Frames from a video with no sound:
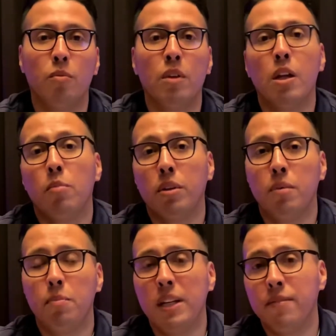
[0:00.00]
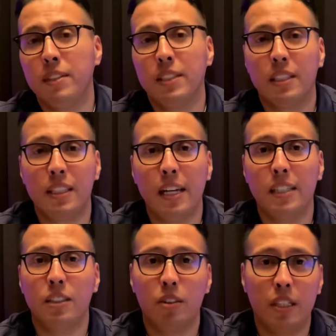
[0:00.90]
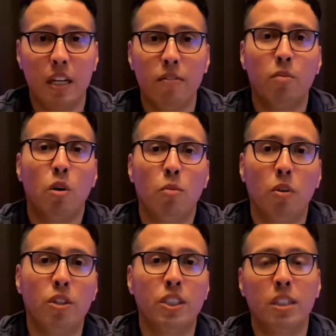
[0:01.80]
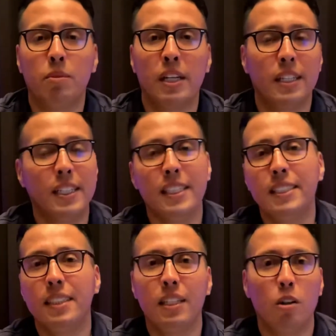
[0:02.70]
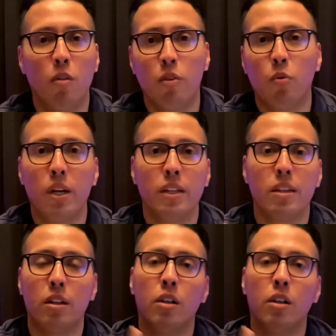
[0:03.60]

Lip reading: But the benefits and gains you get from home ownership can easily outweigh the